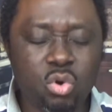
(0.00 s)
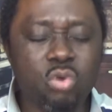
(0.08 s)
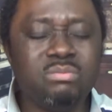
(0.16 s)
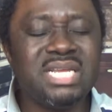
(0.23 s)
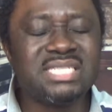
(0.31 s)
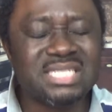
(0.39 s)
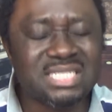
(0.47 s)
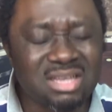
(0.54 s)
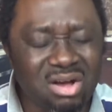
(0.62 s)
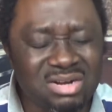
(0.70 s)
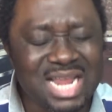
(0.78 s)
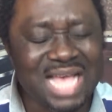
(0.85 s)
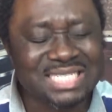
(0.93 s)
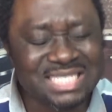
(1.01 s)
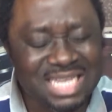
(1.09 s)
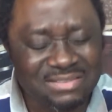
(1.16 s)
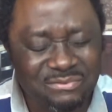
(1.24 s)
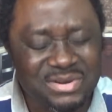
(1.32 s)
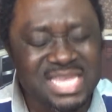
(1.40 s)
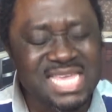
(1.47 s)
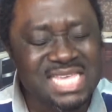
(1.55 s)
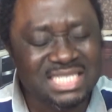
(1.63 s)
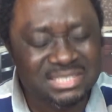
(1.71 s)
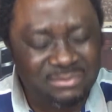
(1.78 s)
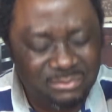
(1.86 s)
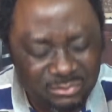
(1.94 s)
Whom the Son has set free
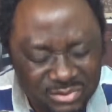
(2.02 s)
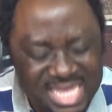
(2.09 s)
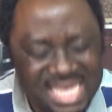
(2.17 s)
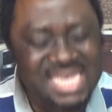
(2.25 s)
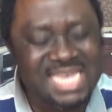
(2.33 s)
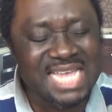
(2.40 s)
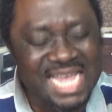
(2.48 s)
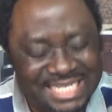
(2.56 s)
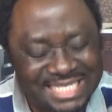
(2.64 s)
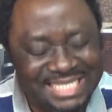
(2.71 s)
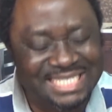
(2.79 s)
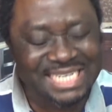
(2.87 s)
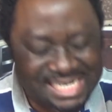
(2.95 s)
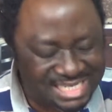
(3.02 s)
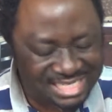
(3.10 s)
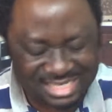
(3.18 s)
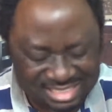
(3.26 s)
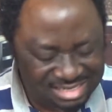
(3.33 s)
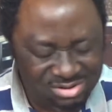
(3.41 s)
is free indeed.